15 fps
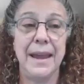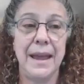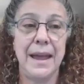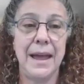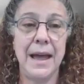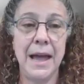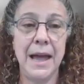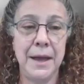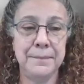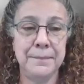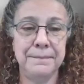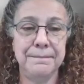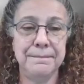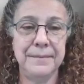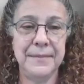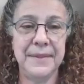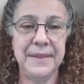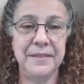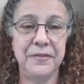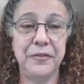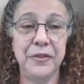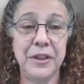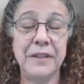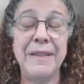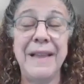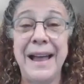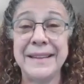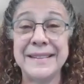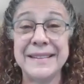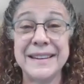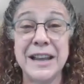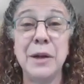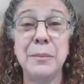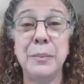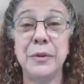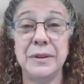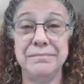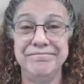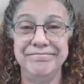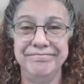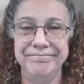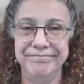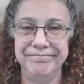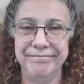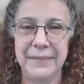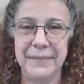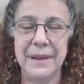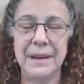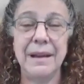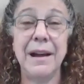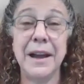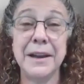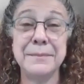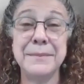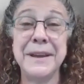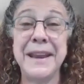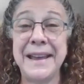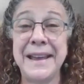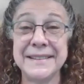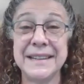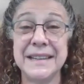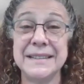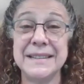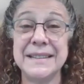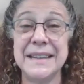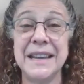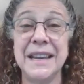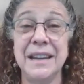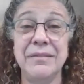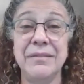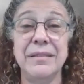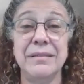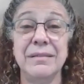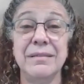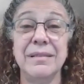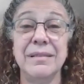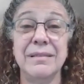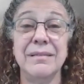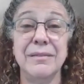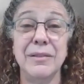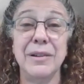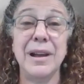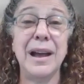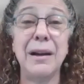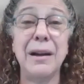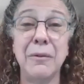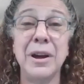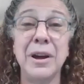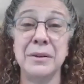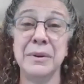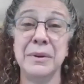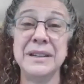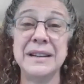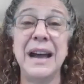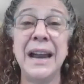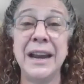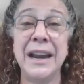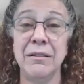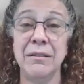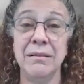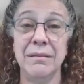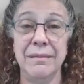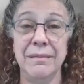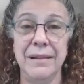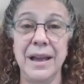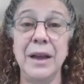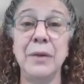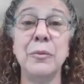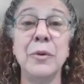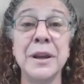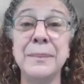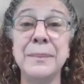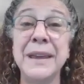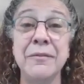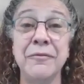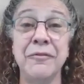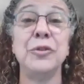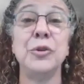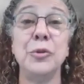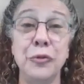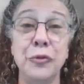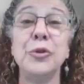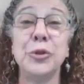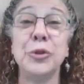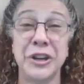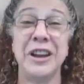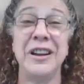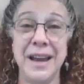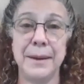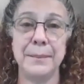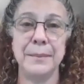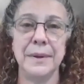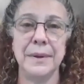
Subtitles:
Um, for the last couple, I've been asking Steve, I want to retire. I want to be full time,